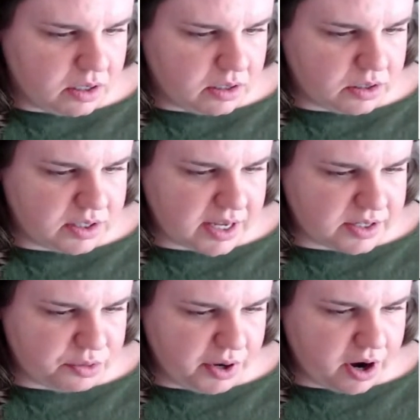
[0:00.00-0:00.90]
This has a
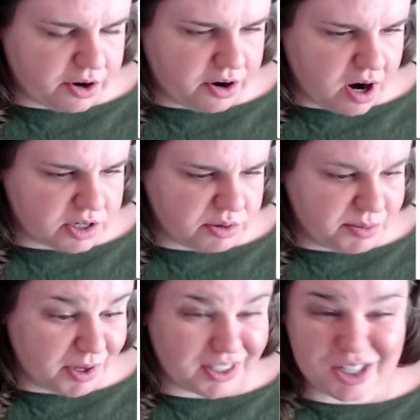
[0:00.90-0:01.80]
3-car garage and was
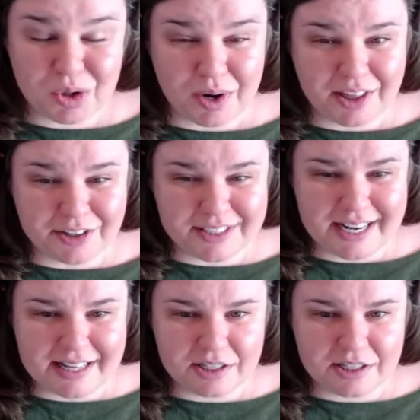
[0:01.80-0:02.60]
built in 2013.